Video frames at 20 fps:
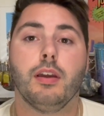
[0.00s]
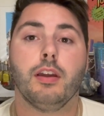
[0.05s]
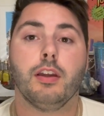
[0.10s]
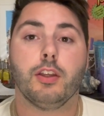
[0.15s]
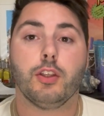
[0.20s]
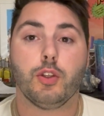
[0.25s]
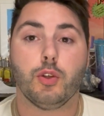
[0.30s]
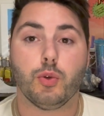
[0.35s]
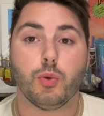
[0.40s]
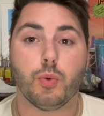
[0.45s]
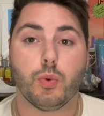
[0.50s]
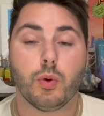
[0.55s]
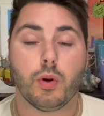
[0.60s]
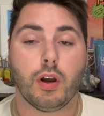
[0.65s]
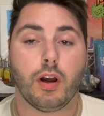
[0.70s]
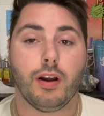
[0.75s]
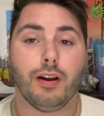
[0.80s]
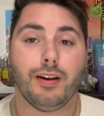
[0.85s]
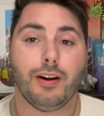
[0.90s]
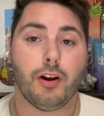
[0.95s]

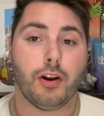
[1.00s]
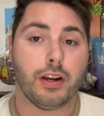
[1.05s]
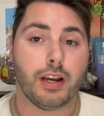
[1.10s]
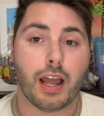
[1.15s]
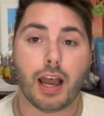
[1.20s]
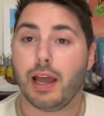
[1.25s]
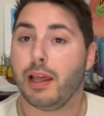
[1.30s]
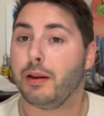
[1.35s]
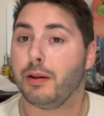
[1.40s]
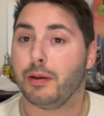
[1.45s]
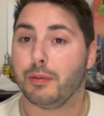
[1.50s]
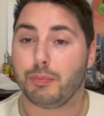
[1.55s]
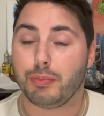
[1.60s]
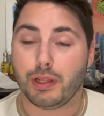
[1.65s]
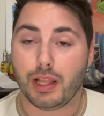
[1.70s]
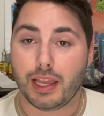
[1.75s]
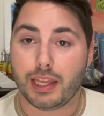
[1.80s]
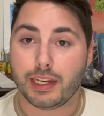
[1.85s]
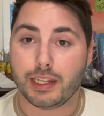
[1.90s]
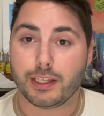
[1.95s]
you are not
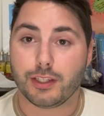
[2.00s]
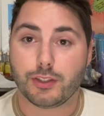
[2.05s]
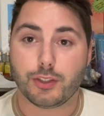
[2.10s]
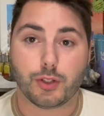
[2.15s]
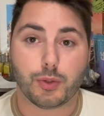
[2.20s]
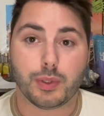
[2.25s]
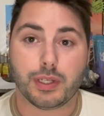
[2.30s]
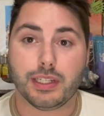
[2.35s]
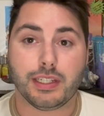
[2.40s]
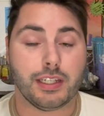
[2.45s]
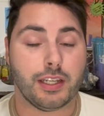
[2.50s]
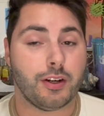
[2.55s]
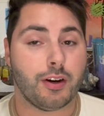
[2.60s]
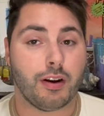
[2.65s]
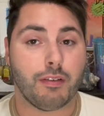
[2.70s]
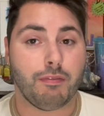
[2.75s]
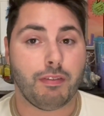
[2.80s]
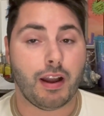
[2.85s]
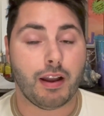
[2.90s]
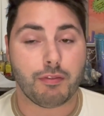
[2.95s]
planning to eat dinner
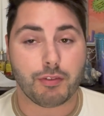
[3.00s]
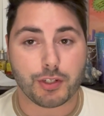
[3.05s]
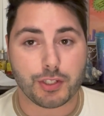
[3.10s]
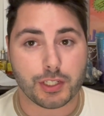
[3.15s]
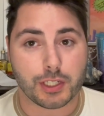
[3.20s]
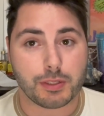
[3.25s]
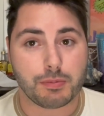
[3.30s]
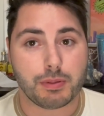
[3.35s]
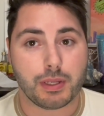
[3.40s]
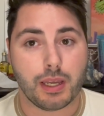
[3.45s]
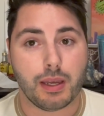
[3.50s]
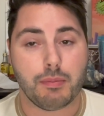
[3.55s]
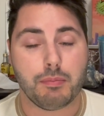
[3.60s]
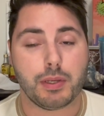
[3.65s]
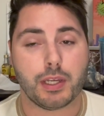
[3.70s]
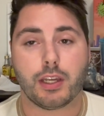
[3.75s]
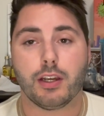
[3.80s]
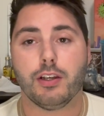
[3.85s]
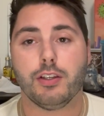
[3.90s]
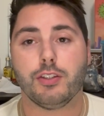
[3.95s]
at 5 or 6 p.m.
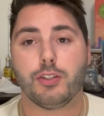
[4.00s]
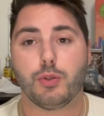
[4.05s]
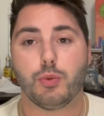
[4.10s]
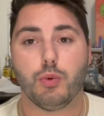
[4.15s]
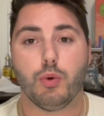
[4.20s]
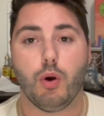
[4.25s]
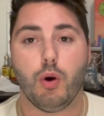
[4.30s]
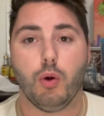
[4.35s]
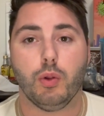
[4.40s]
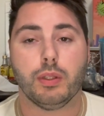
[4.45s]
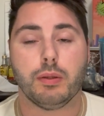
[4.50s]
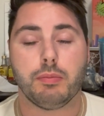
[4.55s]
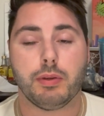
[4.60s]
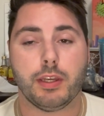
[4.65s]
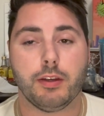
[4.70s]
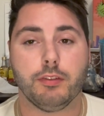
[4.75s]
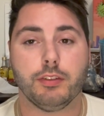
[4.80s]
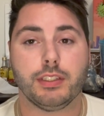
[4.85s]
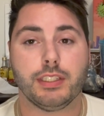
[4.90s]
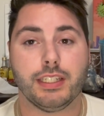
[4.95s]
because you will only be
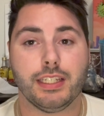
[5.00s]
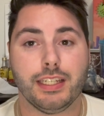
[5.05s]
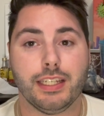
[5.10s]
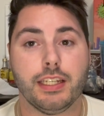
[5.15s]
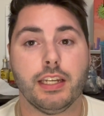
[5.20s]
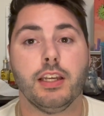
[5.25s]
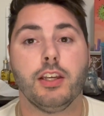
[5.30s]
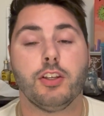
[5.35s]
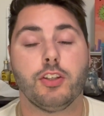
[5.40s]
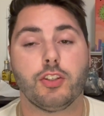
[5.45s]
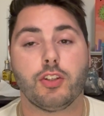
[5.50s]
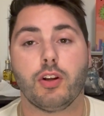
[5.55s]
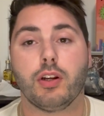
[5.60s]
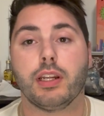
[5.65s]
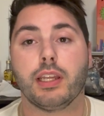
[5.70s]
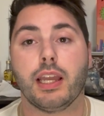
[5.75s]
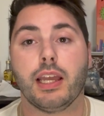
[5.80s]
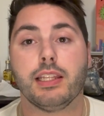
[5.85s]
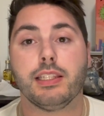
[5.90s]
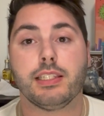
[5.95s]
able to eat
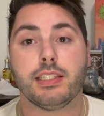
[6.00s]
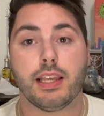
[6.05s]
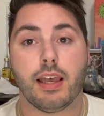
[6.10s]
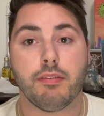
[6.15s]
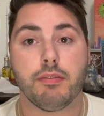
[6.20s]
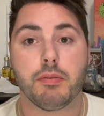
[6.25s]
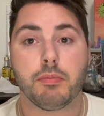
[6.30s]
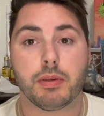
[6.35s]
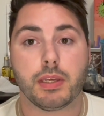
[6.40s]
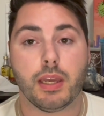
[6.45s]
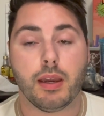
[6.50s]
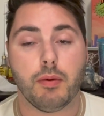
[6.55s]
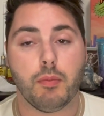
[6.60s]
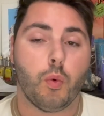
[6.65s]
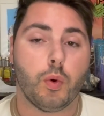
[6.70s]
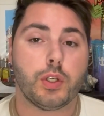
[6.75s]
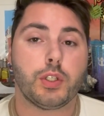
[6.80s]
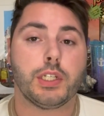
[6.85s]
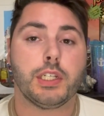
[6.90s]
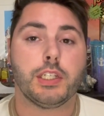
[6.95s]
starting at 7 p.m.,
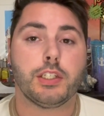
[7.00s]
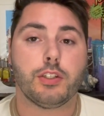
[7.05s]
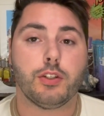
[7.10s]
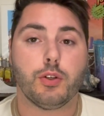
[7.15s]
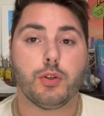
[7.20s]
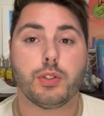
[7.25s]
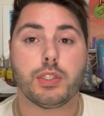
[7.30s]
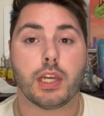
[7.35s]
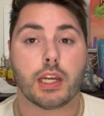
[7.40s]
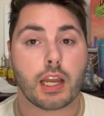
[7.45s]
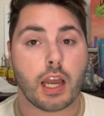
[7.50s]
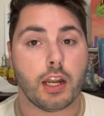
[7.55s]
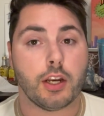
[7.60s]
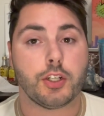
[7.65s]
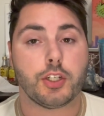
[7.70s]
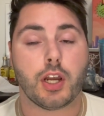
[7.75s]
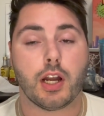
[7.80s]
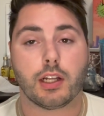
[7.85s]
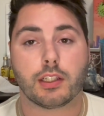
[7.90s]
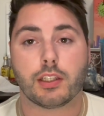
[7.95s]
which is news that kind of
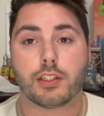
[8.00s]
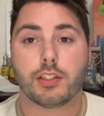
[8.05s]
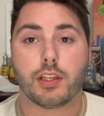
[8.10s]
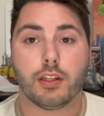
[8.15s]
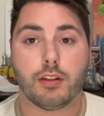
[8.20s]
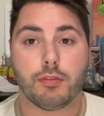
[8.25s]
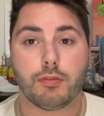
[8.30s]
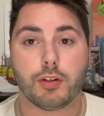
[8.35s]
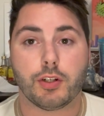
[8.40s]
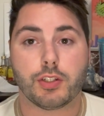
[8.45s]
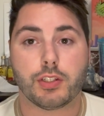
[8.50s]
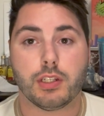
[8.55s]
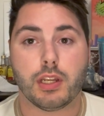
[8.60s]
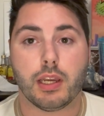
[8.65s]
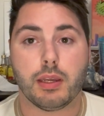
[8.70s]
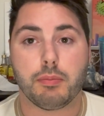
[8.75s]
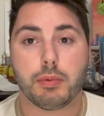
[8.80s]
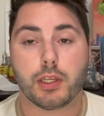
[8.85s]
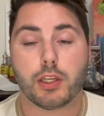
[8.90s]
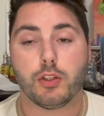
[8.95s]
shocked us on the first
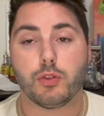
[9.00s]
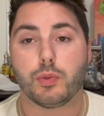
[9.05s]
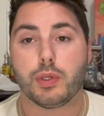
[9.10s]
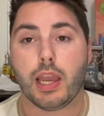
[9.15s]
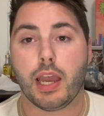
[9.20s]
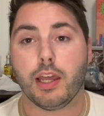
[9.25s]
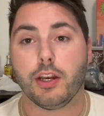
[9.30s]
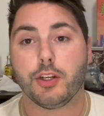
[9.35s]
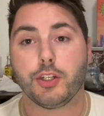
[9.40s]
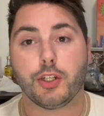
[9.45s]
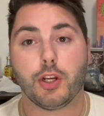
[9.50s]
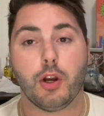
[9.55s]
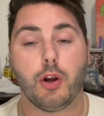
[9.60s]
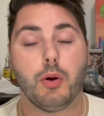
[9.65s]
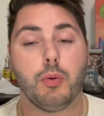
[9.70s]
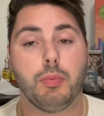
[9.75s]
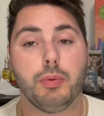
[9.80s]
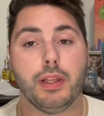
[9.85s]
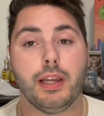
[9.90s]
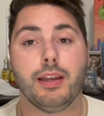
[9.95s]
night because we had a
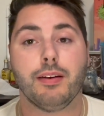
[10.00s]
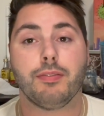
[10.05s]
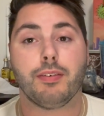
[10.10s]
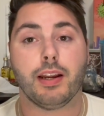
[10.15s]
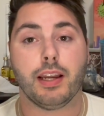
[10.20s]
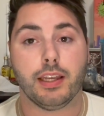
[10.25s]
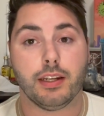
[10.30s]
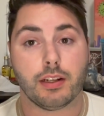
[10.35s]
show planned for 8